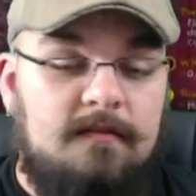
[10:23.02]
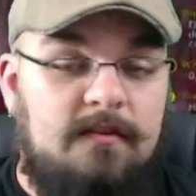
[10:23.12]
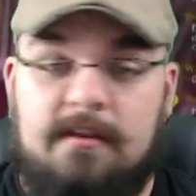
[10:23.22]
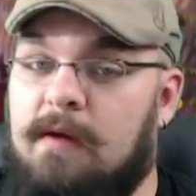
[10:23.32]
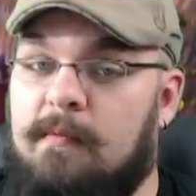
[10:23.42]
If
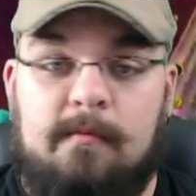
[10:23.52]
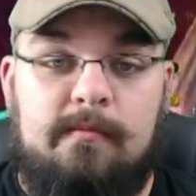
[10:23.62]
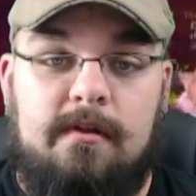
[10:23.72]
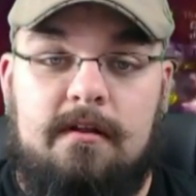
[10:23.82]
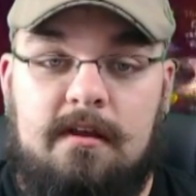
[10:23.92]
you think I'm
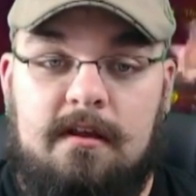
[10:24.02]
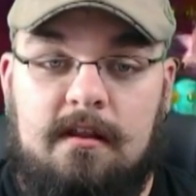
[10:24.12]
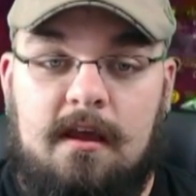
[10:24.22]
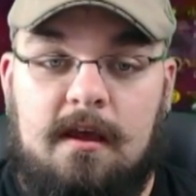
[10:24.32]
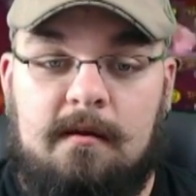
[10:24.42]
completely,
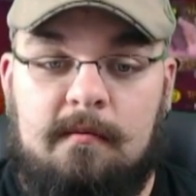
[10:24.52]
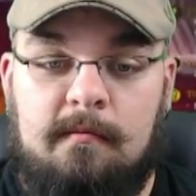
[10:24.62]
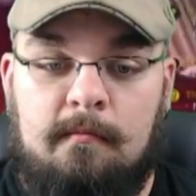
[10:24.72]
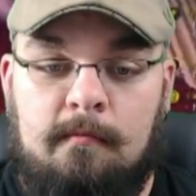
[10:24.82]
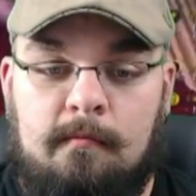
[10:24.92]
like,
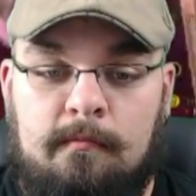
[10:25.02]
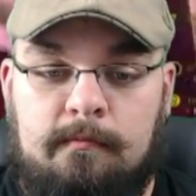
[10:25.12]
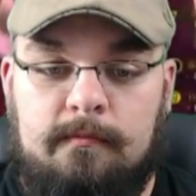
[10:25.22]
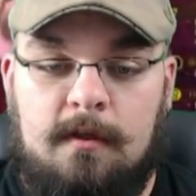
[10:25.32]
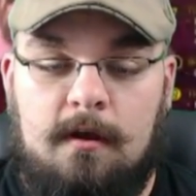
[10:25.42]

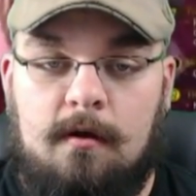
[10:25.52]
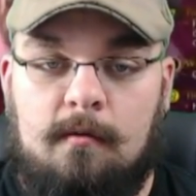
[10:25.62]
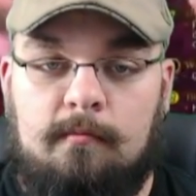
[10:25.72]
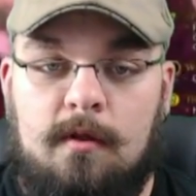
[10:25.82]
you know,